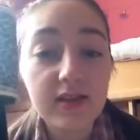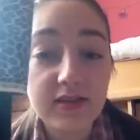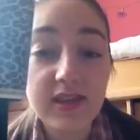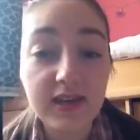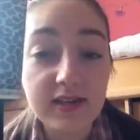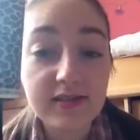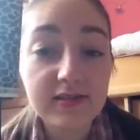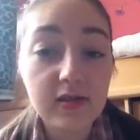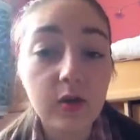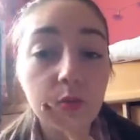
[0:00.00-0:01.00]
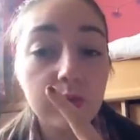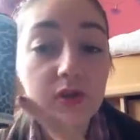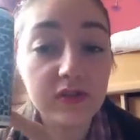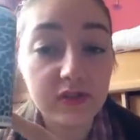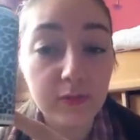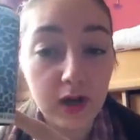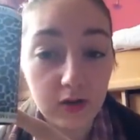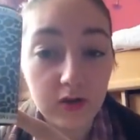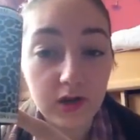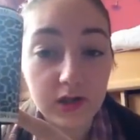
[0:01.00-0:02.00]
This will live in my
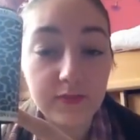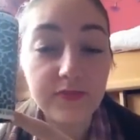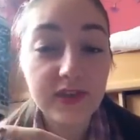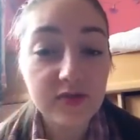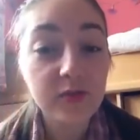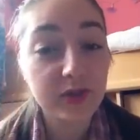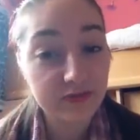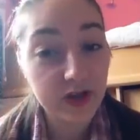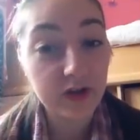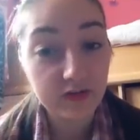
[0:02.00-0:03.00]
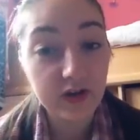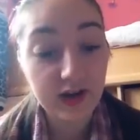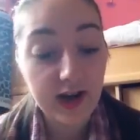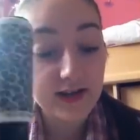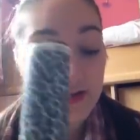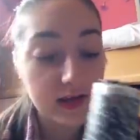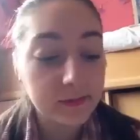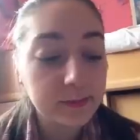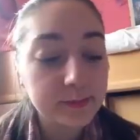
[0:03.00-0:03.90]
locker. This will be very, very handy.